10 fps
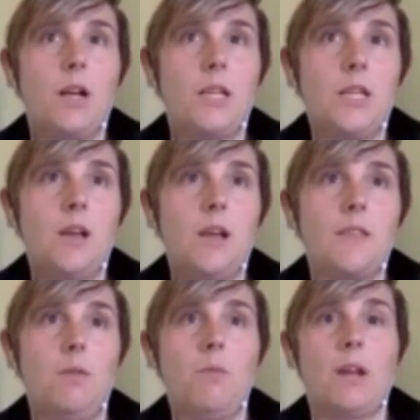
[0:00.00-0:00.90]
in
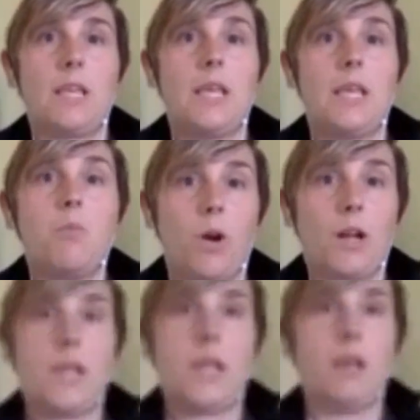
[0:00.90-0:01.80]
Milwaukee, I think we want to
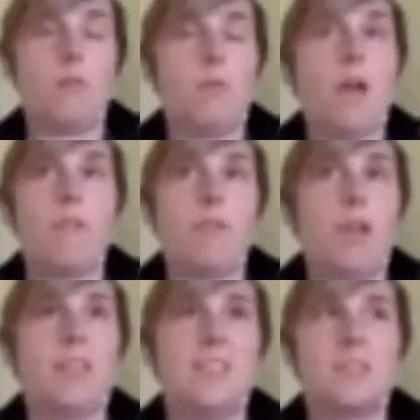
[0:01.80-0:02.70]
keep working. We
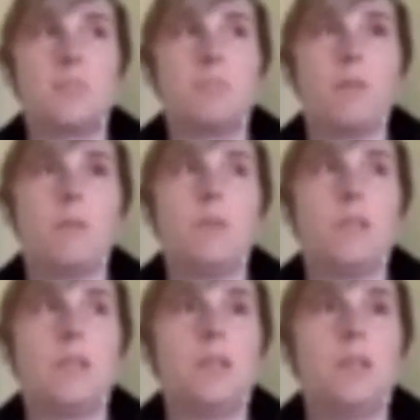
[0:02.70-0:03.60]
have
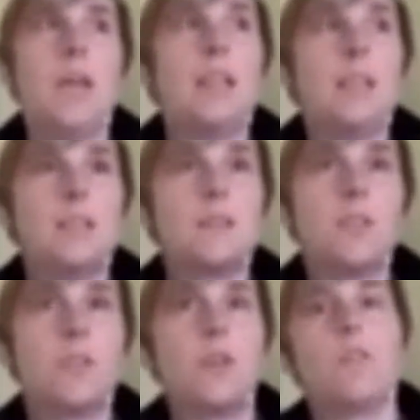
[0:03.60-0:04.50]
probably at
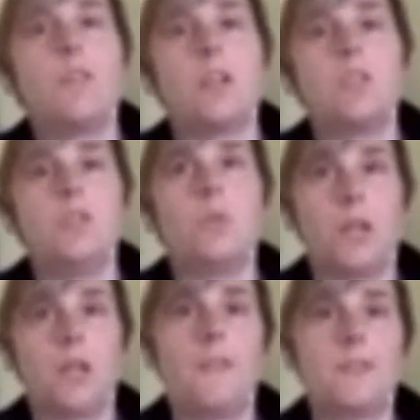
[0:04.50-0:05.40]
least another year, if not
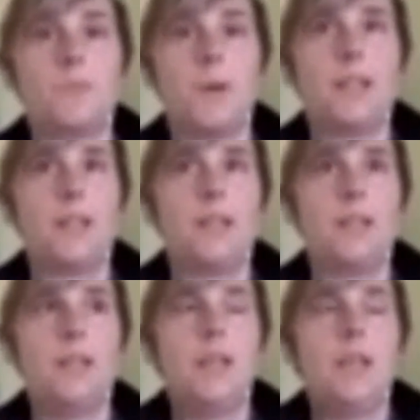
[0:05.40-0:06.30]
two, working on this
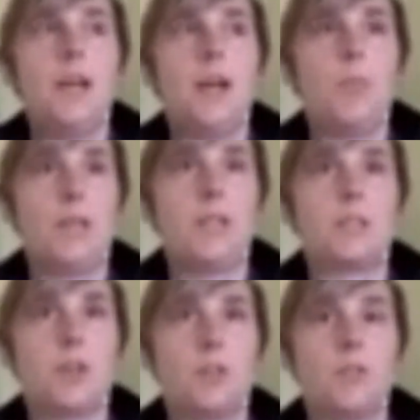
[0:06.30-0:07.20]
pilot
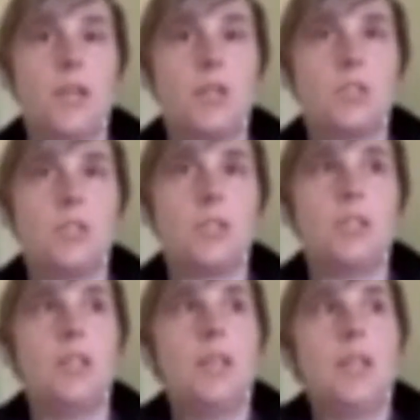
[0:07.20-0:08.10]
in its current
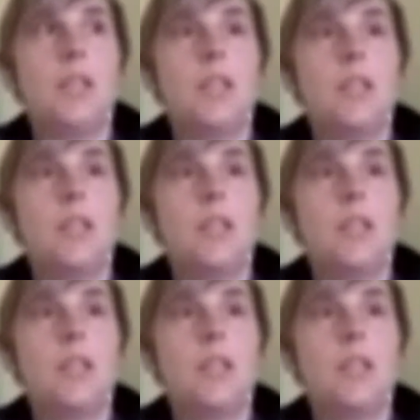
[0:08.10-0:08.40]
location.